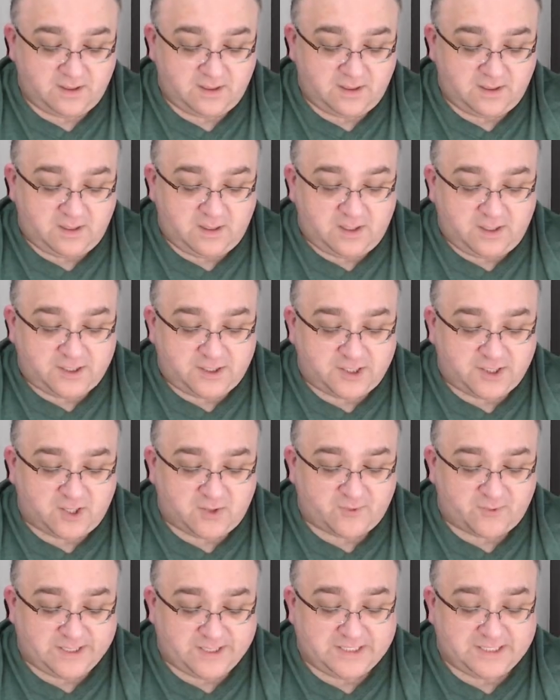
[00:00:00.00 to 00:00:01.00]
Sho
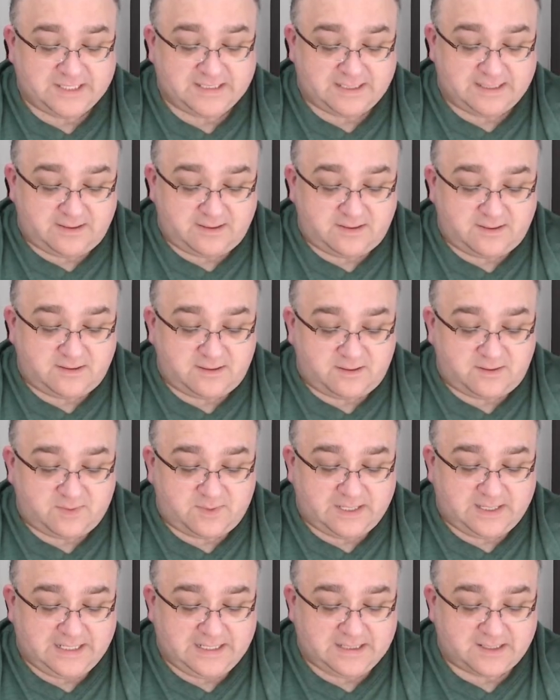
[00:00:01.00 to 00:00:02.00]
reaches in, and when
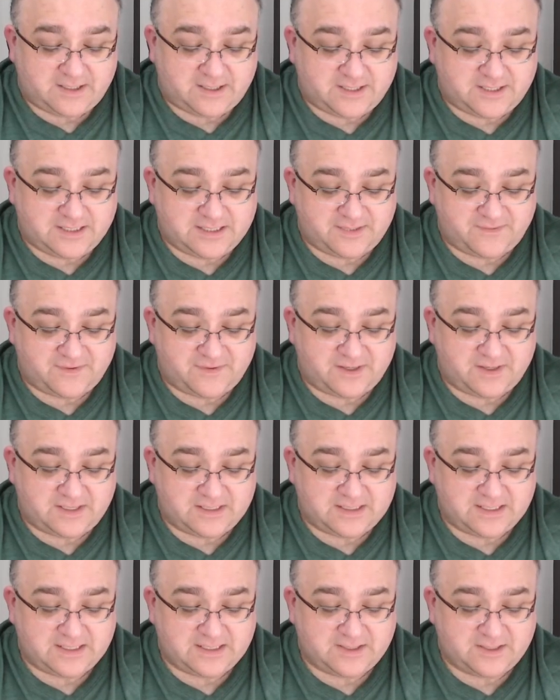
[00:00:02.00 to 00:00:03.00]
he touches the first,
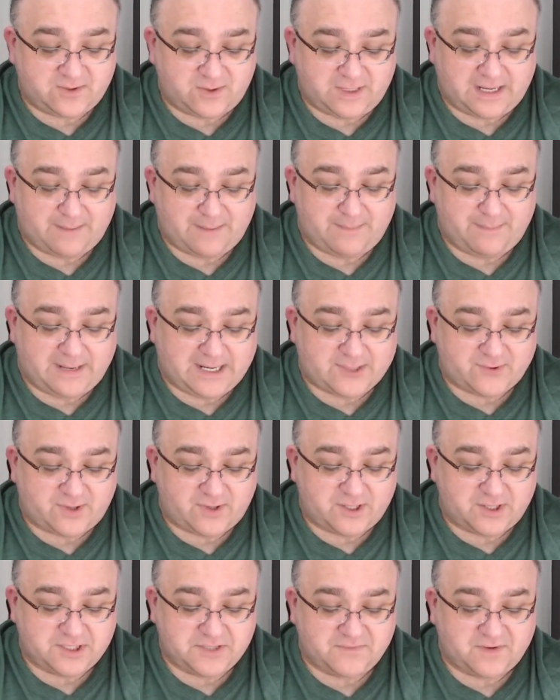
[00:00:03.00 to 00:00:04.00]
there's all that mad
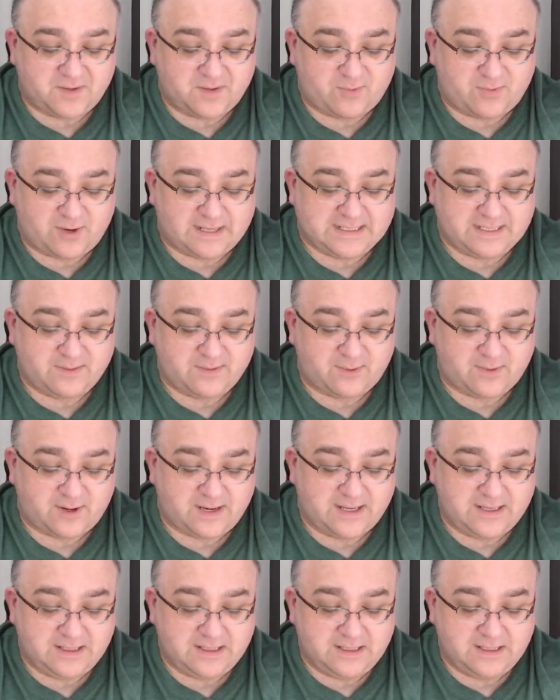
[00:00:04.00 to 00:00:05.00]
rush of vibrating brain,
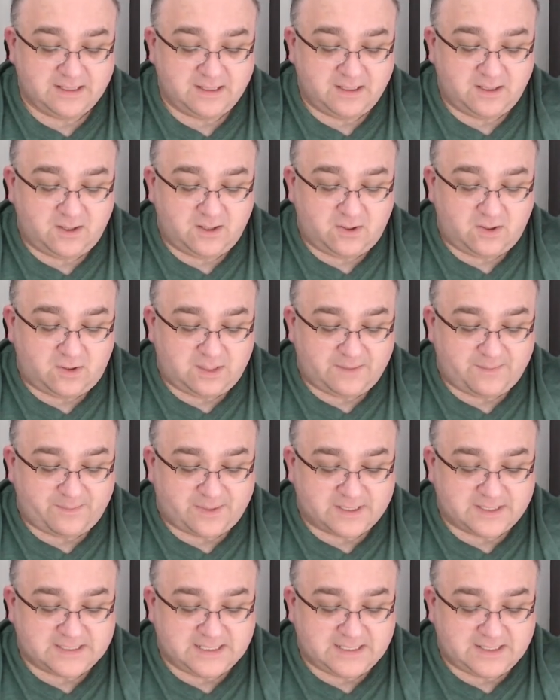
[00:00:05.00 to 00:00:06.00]
all that
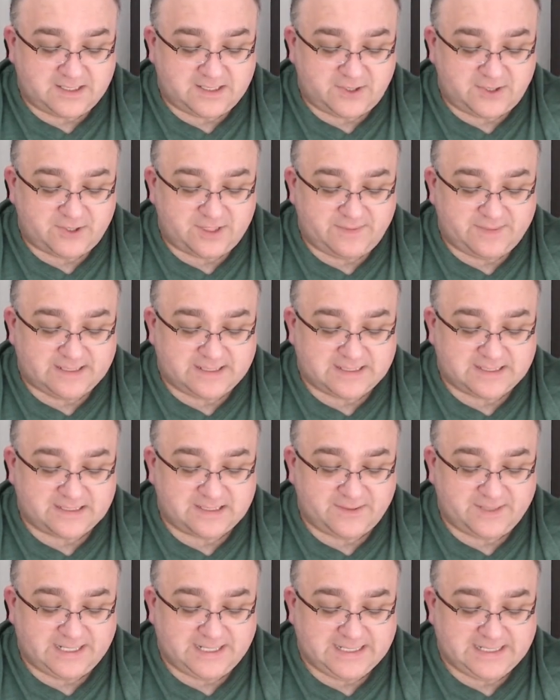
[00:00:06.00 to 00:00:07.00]
buzzing that usually makes it so
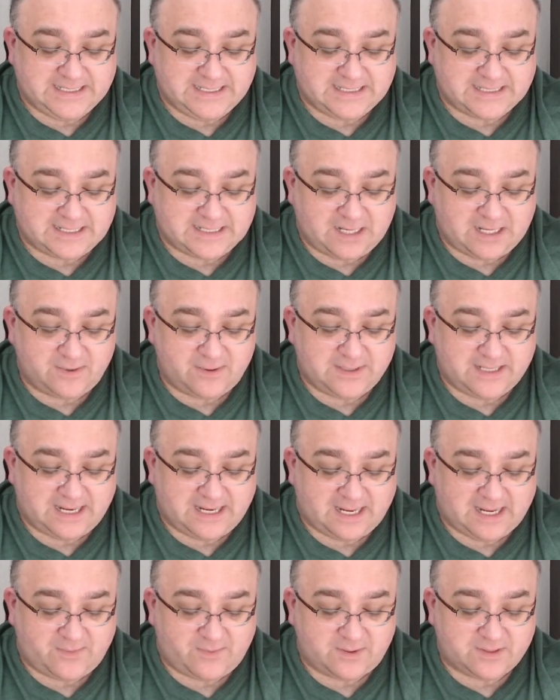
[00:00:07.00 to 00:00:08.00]
easy to code the
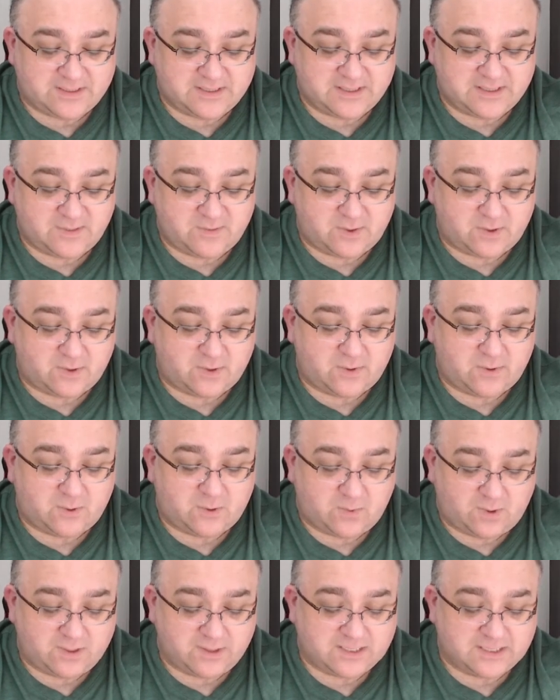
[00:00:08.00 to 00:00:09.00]
apple to do what Hawk
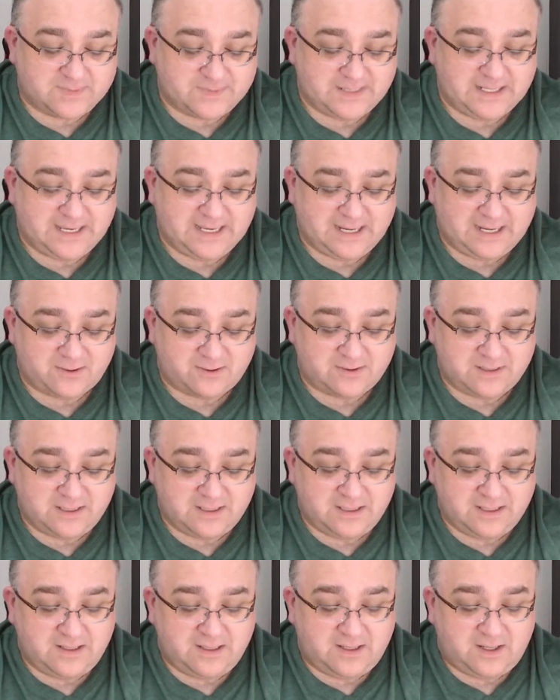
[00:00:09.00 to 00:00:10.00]
wants. But now,
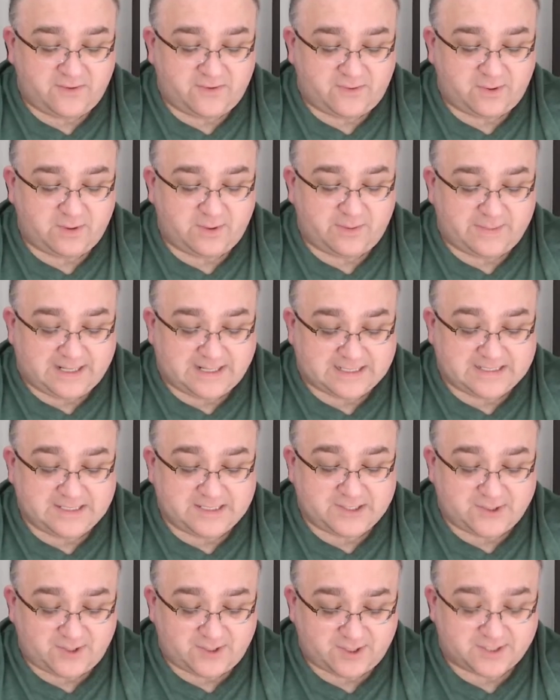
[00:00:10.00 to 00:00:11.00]
following Mac's
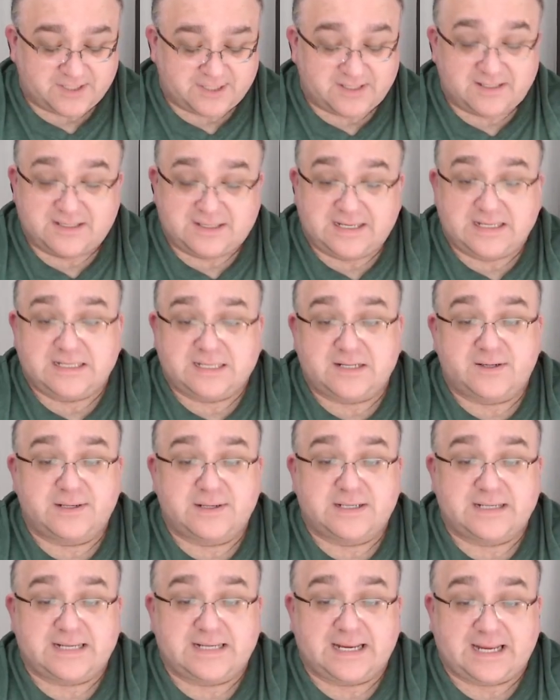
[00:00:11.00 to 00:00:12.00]
instructions, he's going
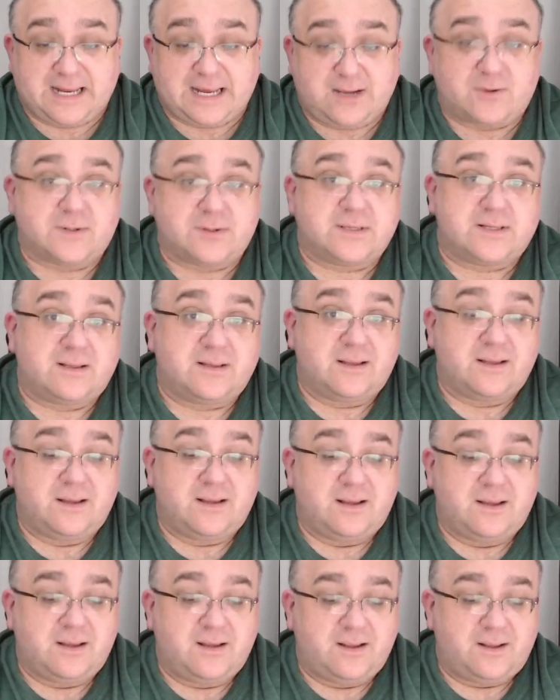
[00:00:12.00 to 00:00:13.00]
to take out
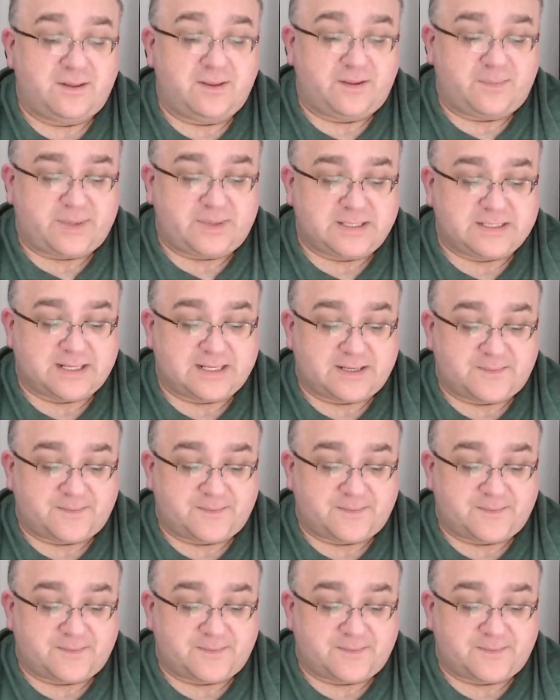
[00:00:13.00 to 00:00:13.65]
the buzzing.